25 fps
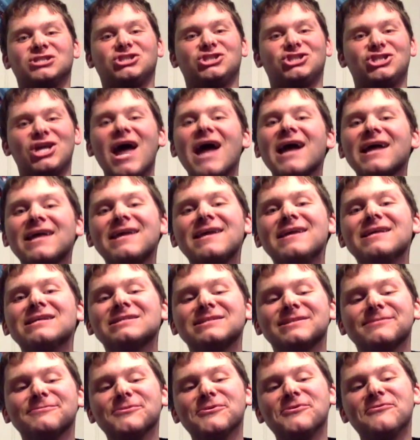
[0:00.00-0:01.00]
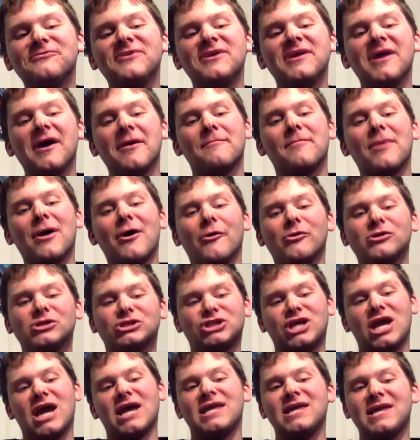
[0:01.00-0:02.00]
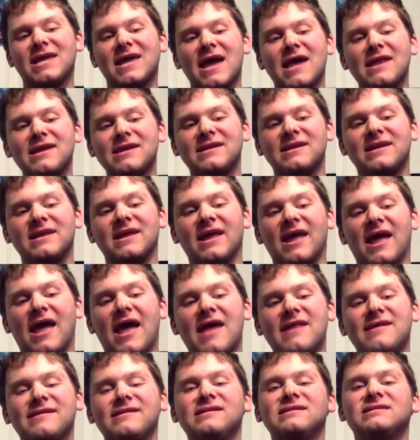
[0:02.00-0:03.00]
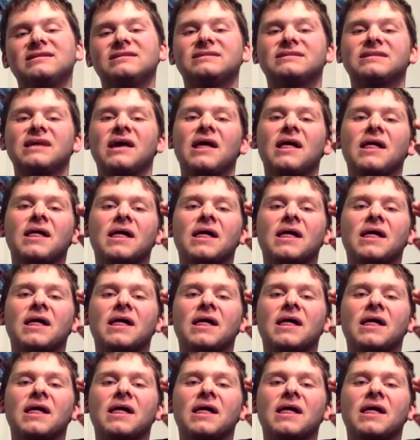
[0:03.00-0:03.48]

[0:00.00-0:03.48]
Jackie is the movie about Jackie Kennedy, and it is